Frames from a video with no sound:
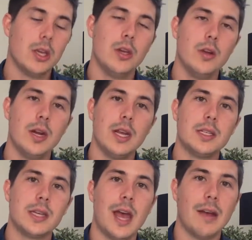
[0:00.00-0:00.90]
You
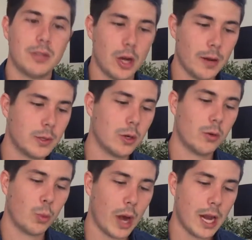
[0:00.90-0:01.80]
need to have time to
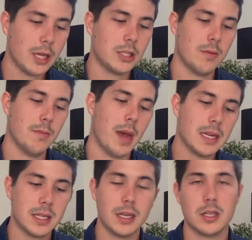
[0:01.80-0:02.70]
arrange
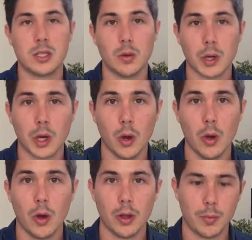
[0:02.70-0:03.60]
maintenance to
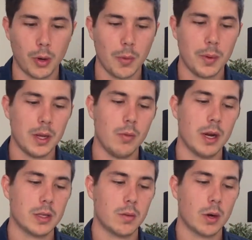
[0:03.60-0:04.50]
occur on the property
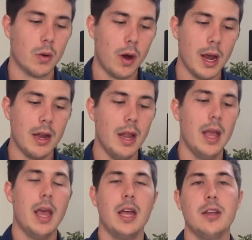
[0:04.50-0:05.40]
when it's required,
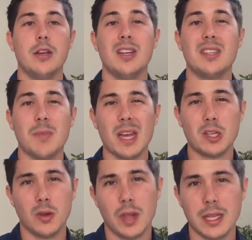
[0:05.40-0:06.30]
and you need to make
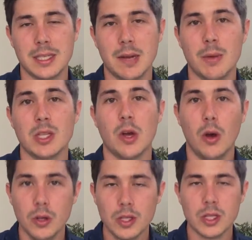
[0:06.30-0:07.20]
sure that someone's
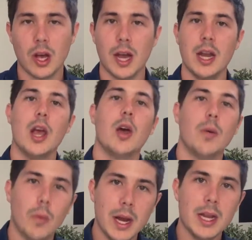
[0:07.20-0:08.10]
on site
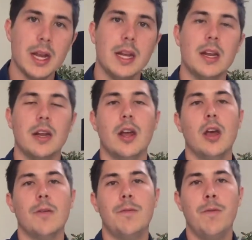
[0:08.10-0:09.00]
when needed
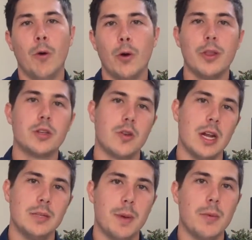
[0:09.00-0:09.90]
for the
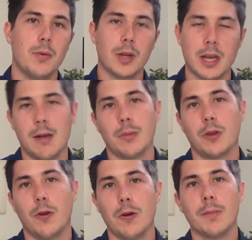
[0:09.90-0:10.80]
tradespeople to come
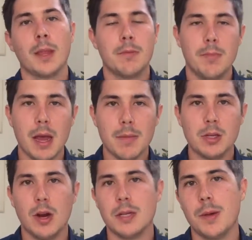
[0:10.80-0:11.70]
through. Maybe
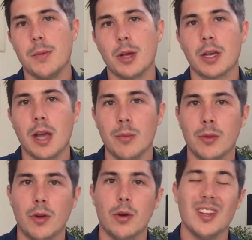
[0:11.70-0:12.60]
tradespeople can come
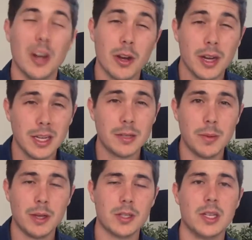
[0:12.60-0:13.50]
through and you don't need to
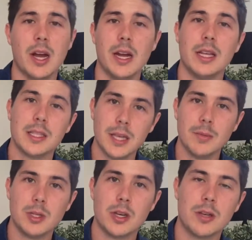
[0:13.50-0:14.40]
be on site in
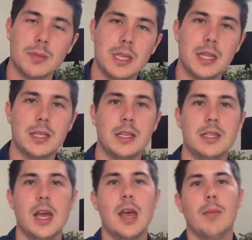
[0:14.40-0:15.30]
some
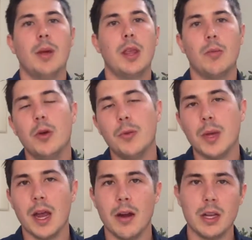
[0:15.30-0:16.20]
circumstances, but there will
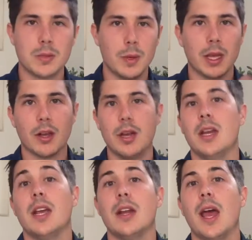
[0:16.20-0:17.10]
be areas where they're going
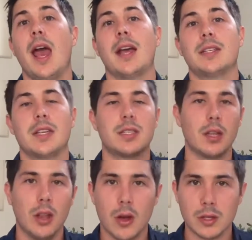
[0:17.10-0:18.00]
to need access to
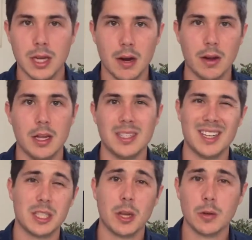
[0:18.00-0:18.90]
locked areas.
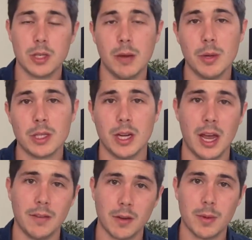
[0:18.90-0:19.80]
And so someone's going to
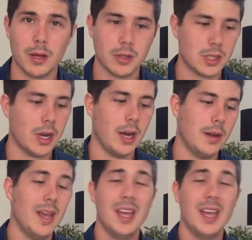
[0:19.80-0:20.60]
have to be on site.